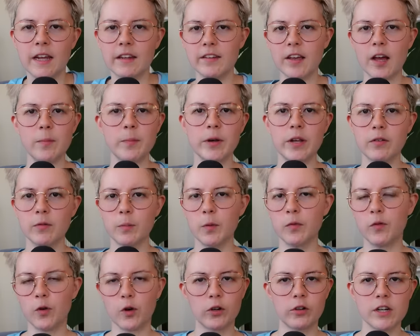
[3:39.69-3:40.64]
it's happening
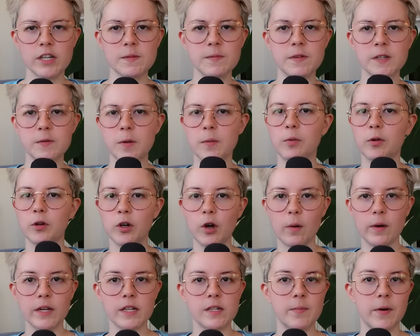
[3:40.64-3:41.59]
before Christmas. People are
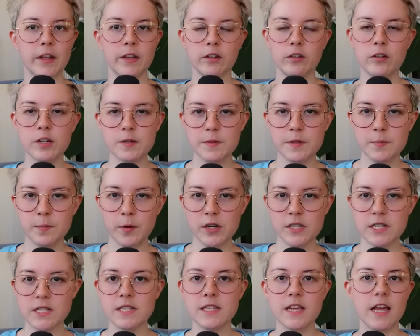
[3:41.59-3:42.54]
going to buy their Christmas
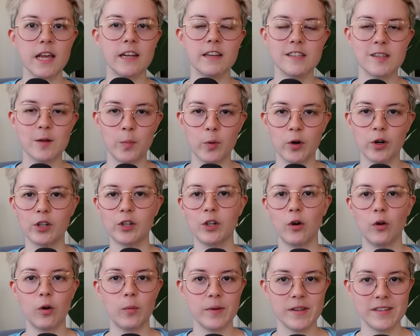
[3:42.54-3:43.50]
presents and support
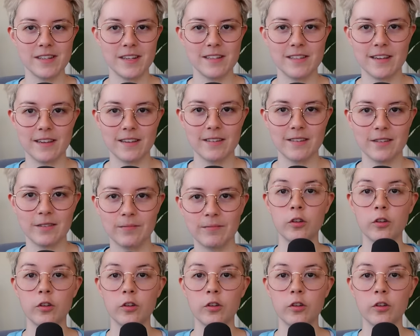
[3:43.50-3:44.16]
local businesses.